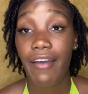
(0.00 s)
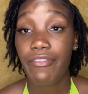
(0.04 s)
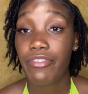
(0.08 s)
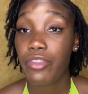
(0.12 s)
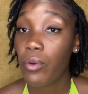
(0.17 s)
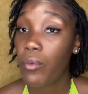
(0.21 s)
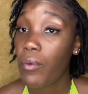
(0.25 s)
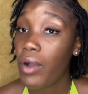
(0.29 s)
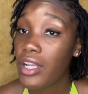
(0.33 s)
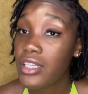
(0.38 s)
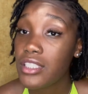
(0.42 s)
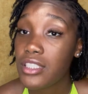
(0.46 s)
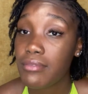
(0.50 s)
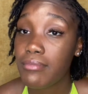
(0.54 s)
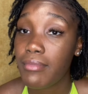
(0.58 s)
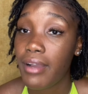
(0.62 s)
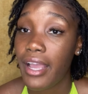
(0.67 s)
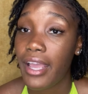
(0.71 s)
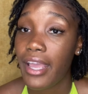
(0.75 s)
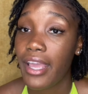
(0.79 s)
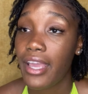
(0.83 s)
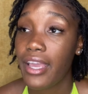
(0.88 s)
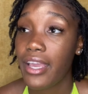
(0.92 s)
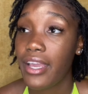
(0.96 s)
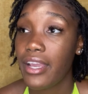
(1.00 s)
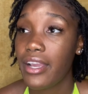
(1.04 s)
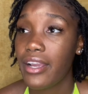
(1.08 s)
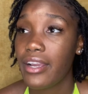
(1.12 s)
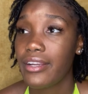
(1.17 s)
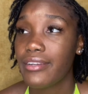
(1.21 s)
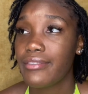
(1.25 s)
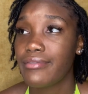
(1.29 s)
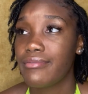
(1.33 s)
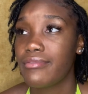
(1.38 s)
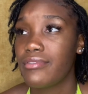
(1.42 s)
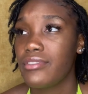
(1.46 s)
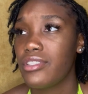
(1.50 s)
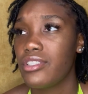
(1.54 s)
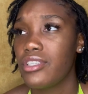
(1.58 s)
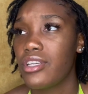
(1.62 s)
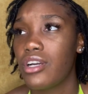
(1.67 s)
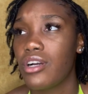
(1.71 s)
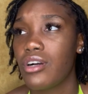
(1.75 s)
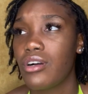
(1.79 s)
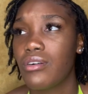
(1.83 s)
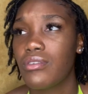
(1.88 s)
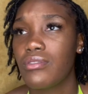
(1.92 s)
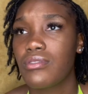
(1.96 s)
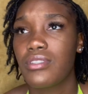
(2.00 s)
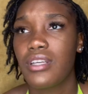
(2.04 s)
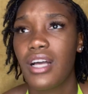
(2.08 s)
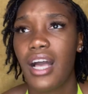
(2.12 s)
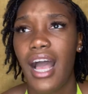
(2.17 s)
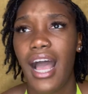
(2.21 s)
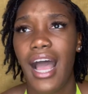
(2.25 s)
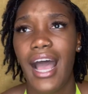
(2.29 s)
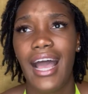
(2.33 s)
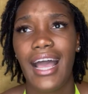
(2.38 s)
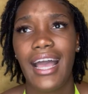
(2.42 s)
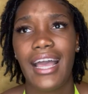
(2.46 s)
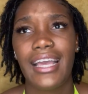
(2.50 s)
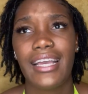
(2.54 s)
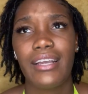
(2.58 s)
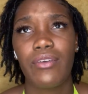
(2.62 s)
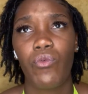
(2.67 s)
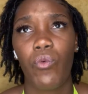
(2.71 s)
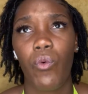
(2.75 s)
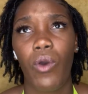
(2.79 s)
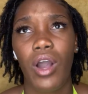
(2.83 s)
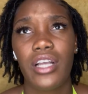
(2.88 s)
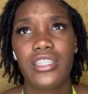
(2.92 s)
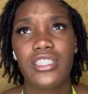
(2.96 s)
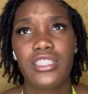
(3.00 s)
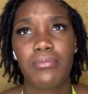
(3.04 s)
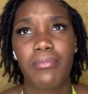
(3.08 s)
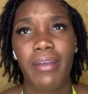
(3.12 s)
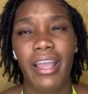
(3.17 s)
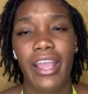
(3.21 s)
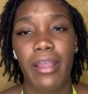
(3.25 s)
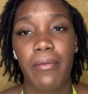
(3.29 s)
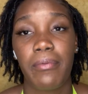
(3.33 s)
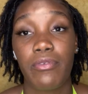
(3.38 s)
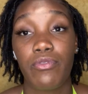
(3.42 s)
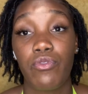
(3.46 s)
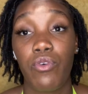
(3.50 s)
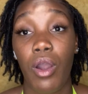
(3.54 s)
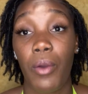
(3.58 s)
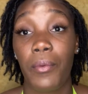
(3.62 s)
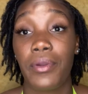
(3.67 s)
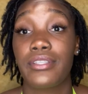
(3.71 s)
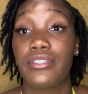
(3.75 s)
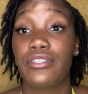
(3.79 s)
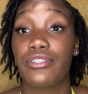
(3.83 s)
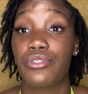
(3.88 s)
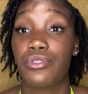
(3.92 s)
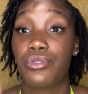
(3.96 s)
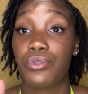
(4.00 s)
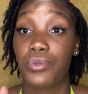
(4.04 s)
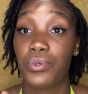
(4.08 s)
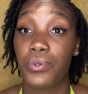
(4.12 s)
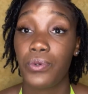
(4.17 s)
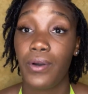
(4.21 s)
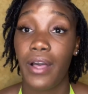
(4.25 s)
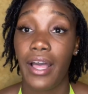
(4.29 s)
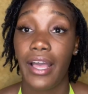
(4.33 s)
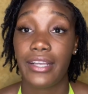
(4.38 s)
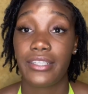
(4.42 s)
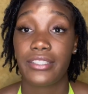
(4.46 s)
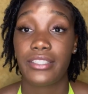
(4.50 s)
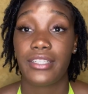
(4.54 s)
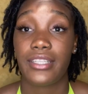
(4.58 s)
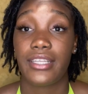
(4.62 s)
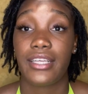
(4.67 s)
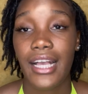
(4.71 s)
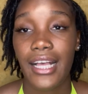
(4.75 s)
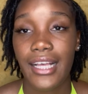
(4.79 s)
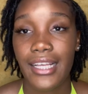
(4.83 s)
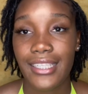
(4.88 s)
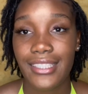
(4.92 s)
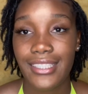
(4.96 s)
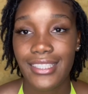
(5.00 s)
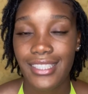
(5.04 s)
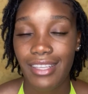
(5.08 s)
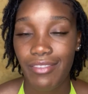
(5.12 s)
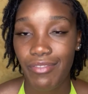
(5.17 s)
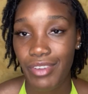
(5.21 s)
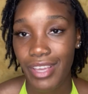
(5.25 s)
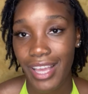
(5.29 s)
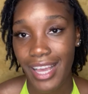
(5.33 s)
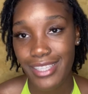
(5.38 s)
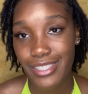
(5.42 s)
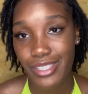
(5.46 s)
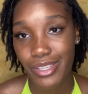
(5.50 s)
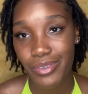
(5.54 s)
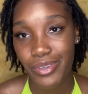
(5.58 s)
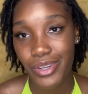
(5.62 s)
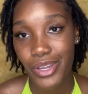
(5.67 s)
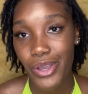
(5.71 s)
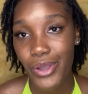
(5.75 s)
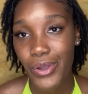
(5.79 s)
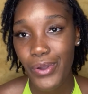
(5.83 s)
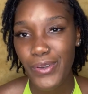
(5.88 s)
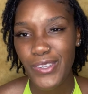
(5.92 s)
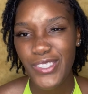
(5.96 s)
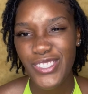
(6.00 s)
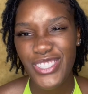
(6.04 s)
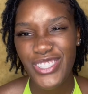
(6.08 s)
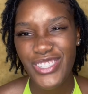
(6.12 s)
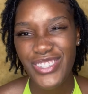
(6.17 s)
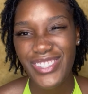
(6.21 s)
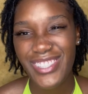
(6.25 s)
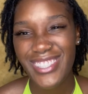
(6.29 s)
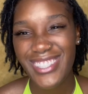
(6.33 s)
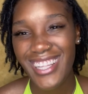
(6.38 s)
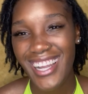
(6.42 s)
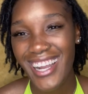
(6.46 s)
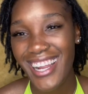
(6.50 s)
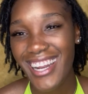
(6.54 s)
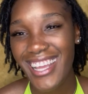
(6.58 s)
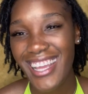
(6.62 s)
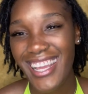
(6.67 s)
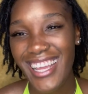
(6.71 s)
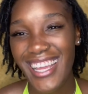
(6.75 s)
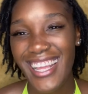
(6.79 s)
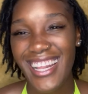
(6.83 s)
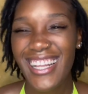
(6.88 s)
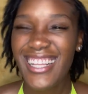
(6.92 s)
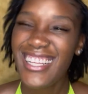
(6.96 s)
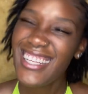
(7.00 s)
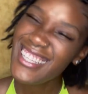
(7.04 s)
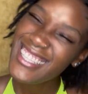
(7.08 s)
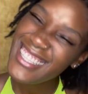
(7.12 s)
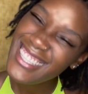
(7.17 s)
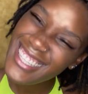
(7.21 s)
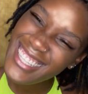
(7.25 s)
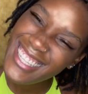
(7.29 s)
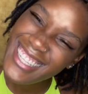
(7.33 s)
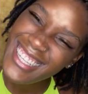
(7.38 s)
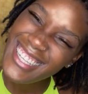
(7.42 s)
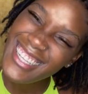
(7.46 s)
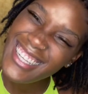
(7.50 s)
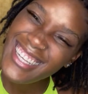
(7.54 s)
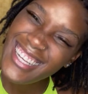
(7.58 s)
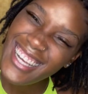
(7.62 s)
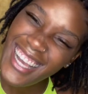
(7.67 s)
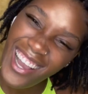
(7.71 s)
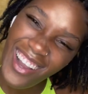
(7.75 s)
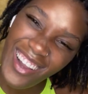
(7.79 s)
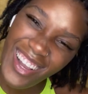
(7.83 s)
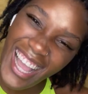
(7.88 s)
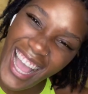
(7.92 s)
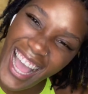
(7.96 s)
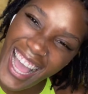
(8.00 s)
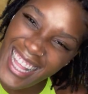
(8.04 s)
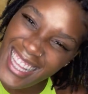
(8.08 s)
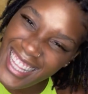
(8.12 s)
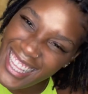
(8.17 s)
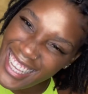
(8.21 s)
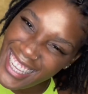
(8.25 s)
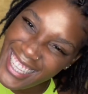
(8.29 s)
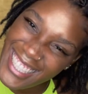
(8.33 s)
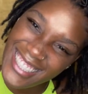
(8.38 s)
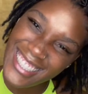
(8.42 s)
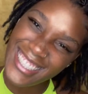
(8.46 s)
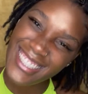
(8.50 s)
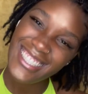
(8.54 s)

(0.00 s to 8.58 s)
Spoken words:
After washing my hair, you know, I washed my hair before I went to school, actually. Because, if you guys don't know, school started. Go college.